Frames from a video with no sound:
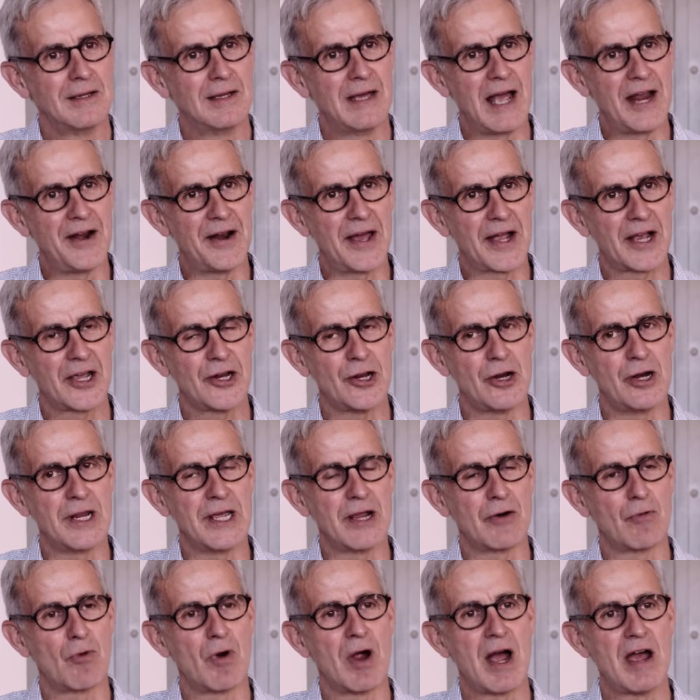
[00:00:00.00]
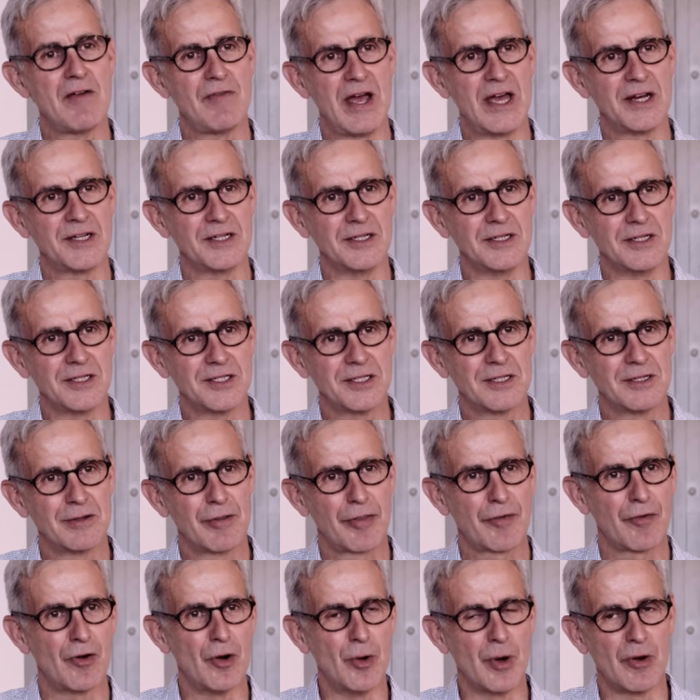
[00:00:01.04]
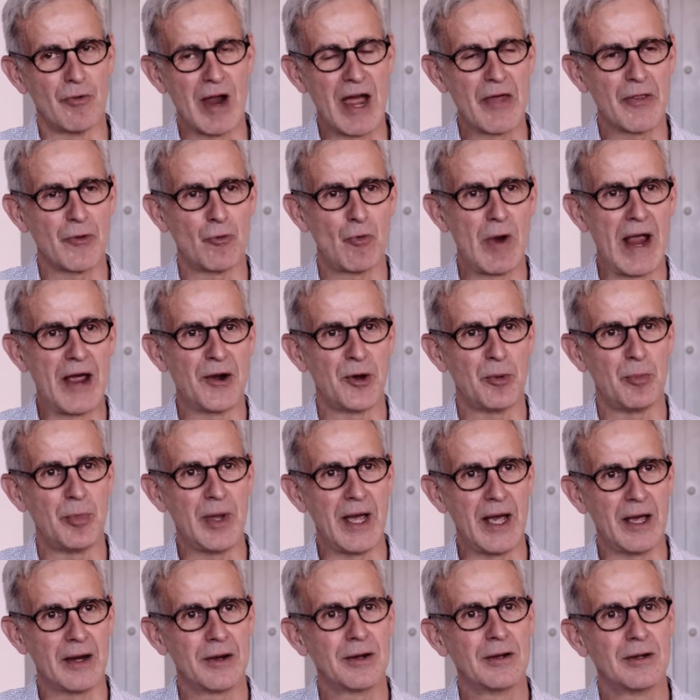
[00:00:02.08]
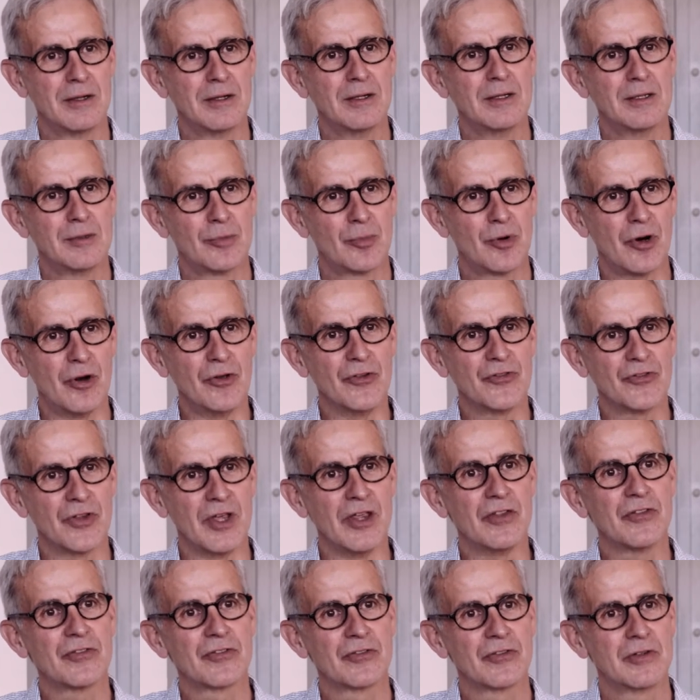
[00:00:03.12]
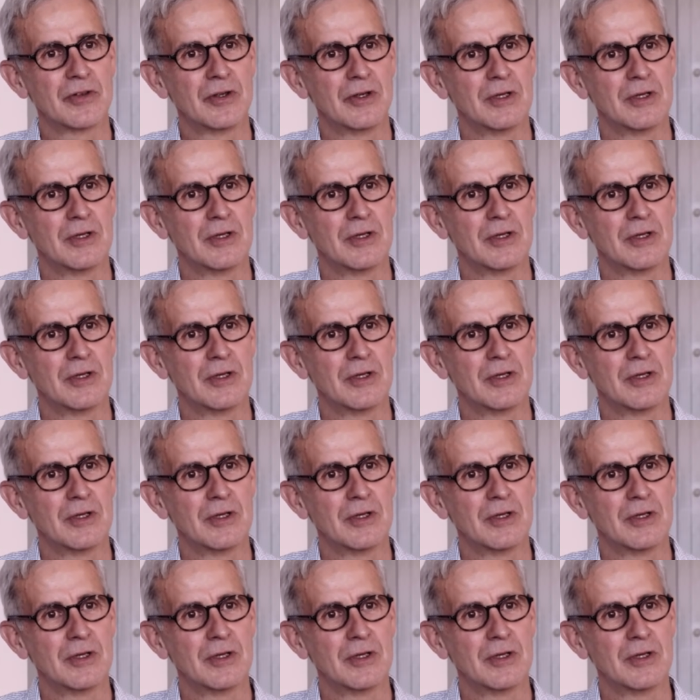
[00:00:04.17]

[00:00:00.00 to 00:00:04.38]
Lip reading: and I can only arrive at it through a rather roundabout process